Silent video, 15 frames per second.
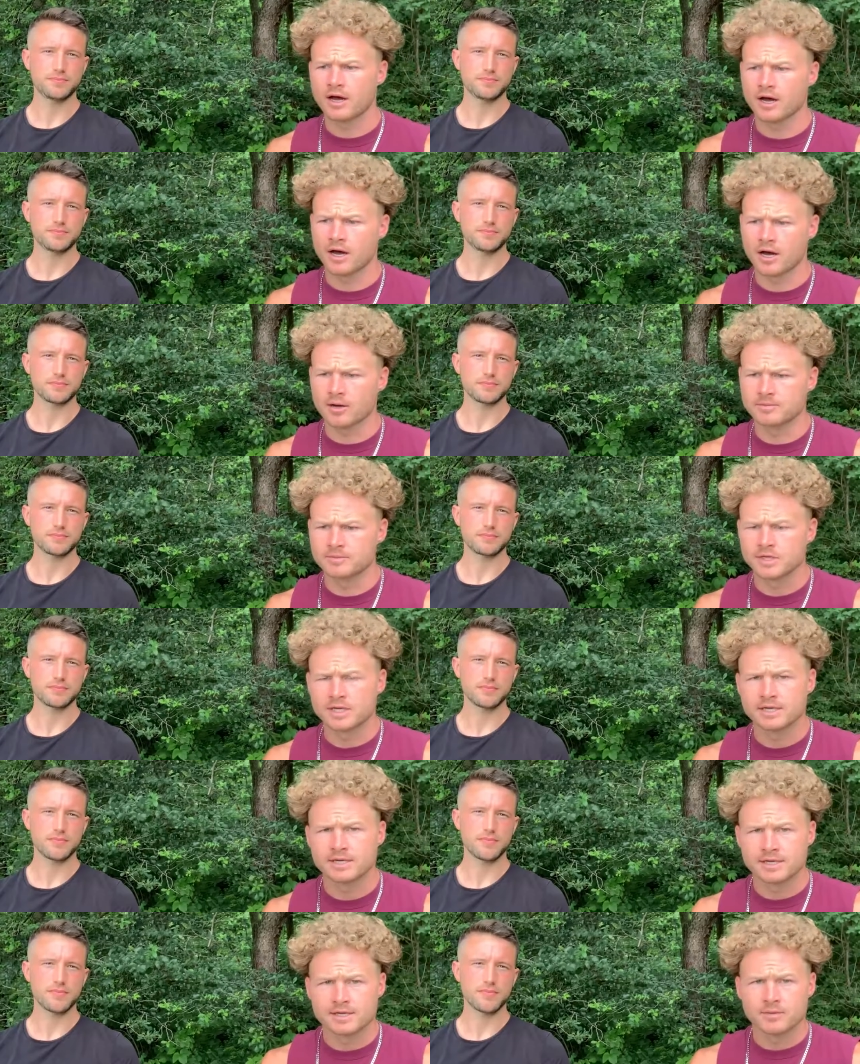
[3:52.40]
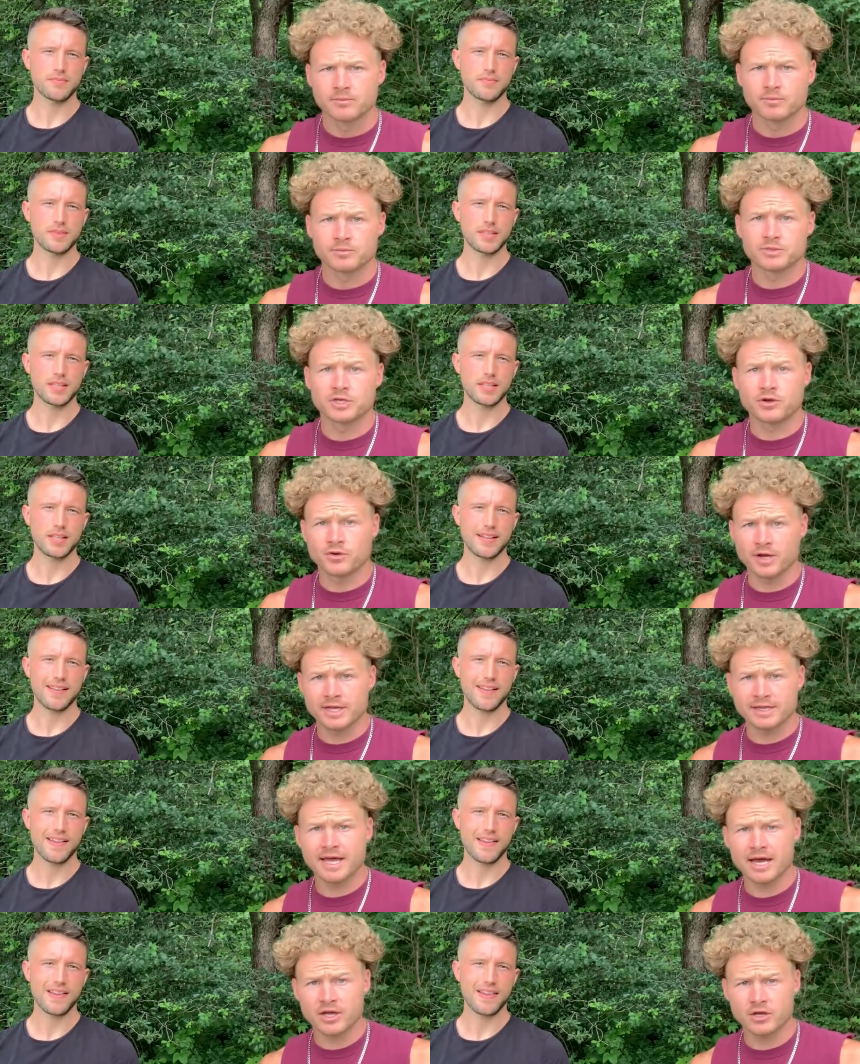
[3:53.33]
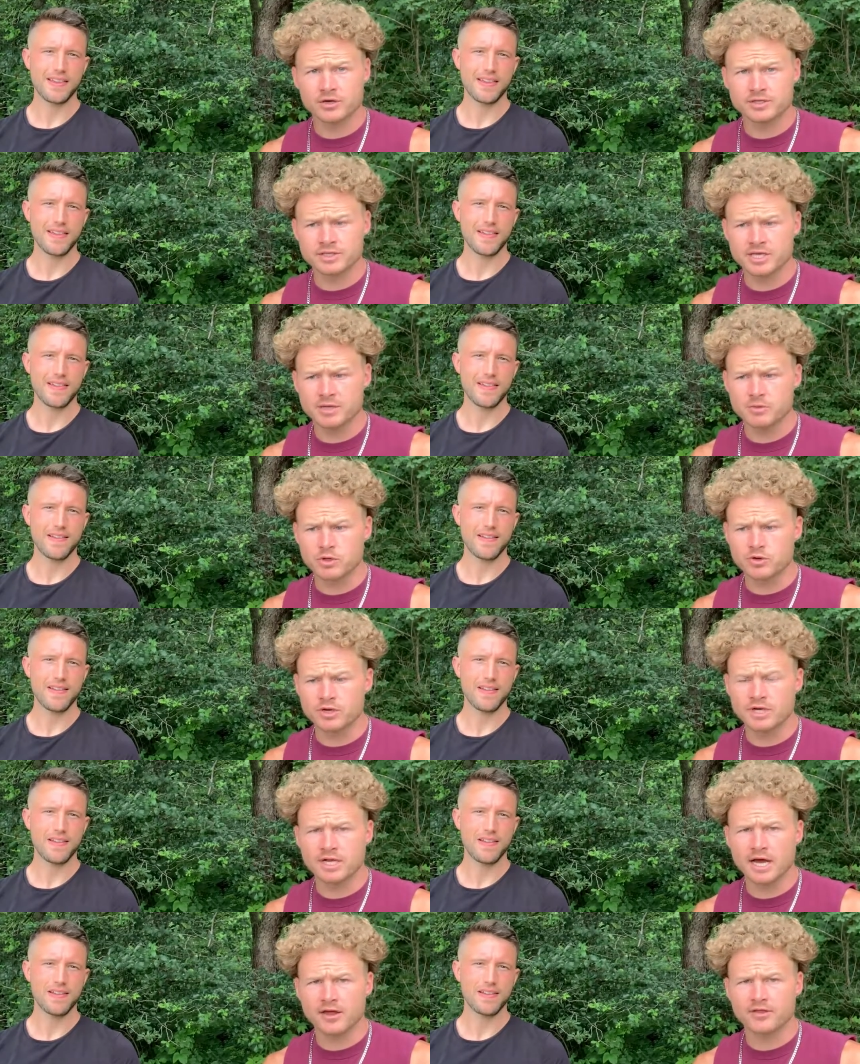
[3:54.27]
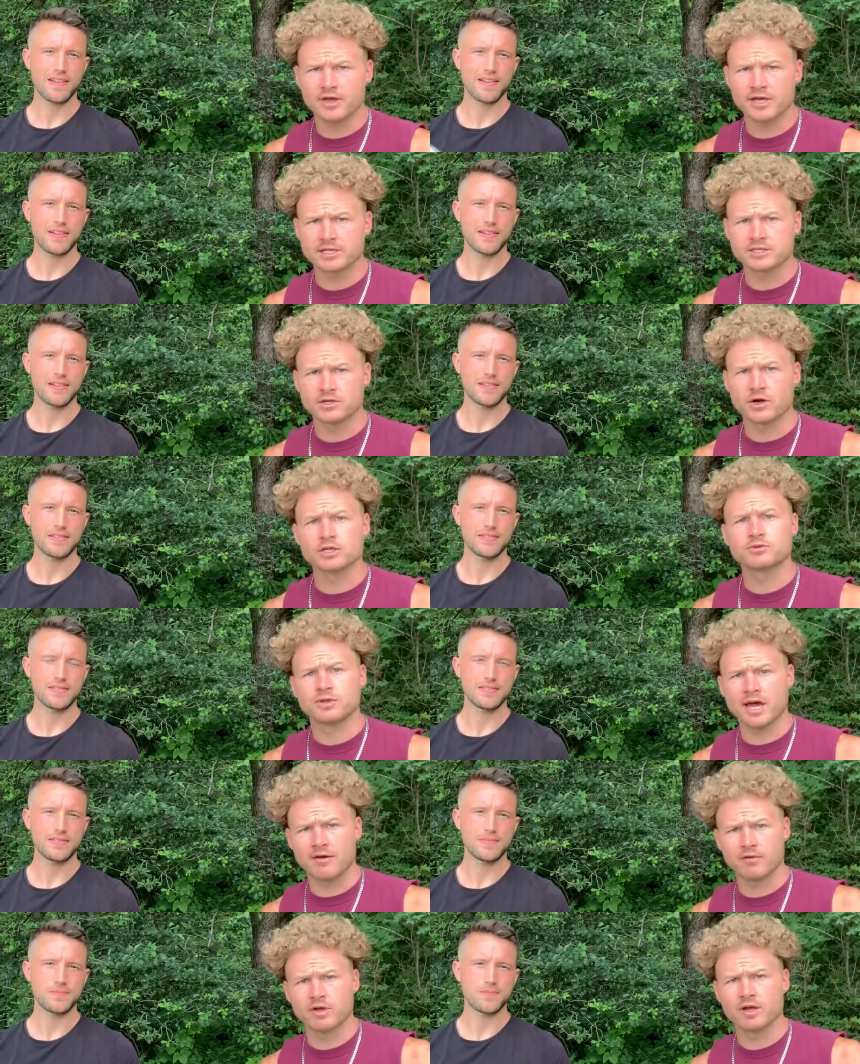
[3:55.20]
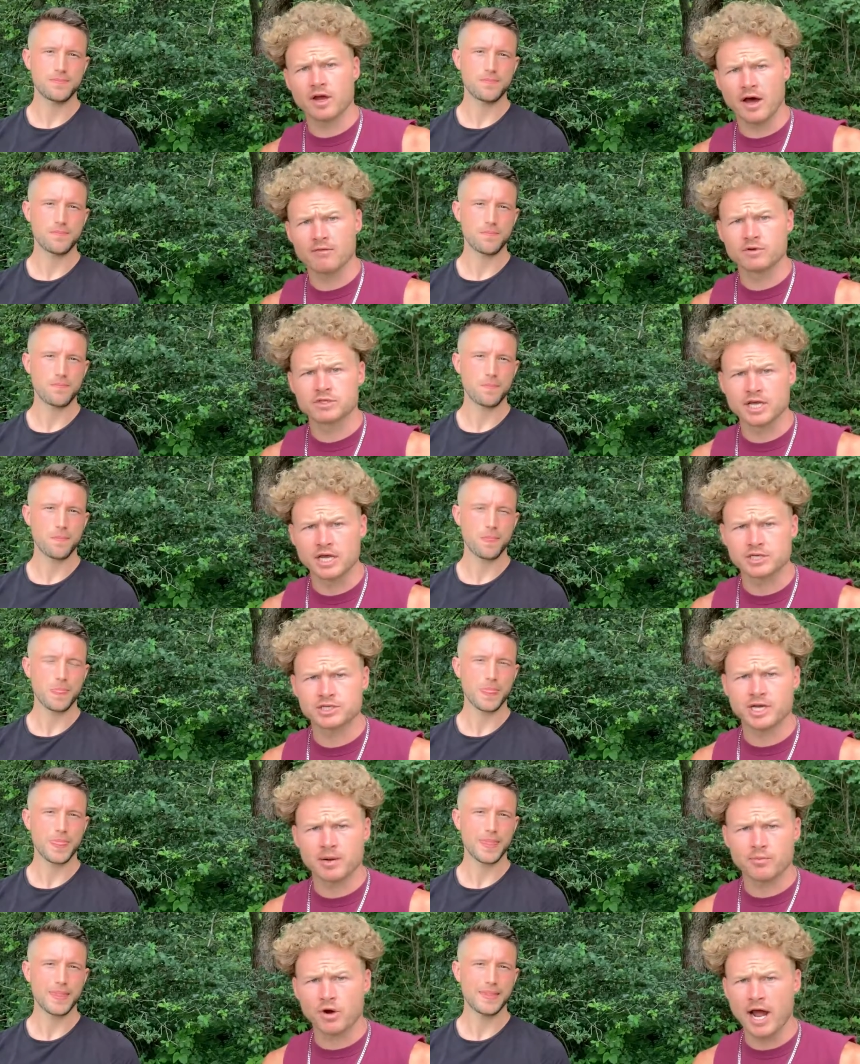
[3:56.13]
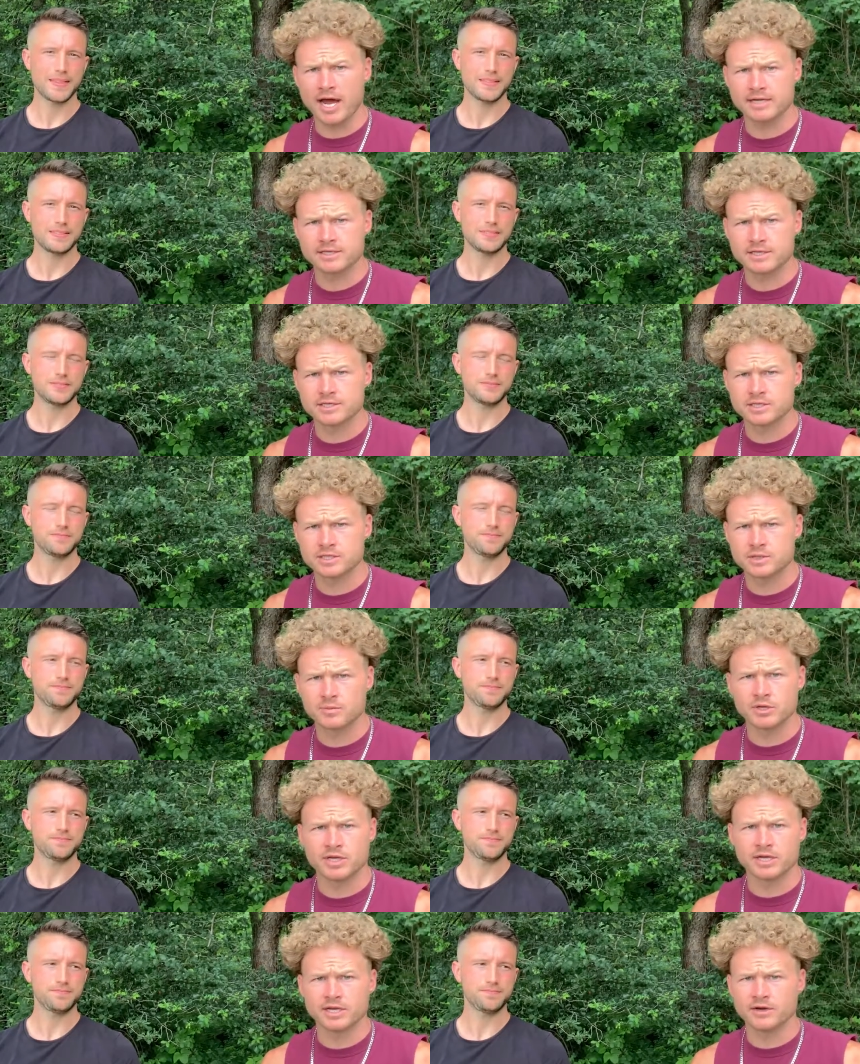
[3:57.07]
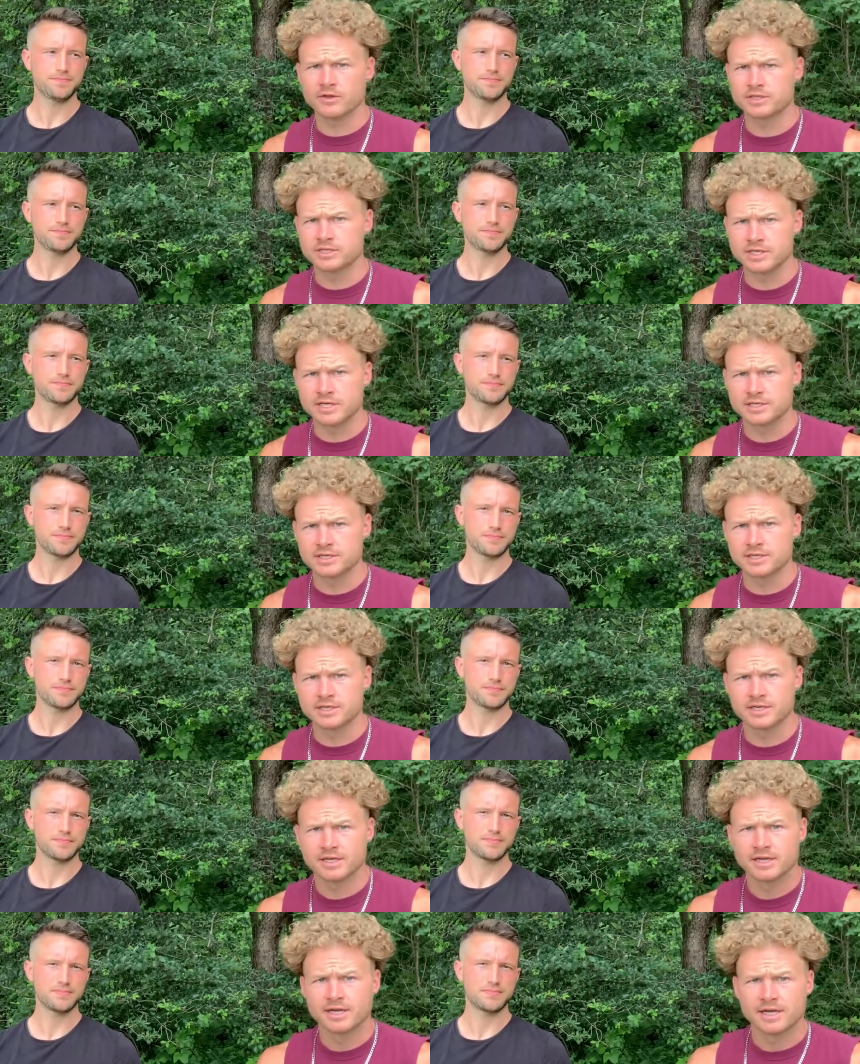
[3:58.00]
Speaker 1: To create that good team unity, I think it starts with having a conversation at practice, beginning of the season,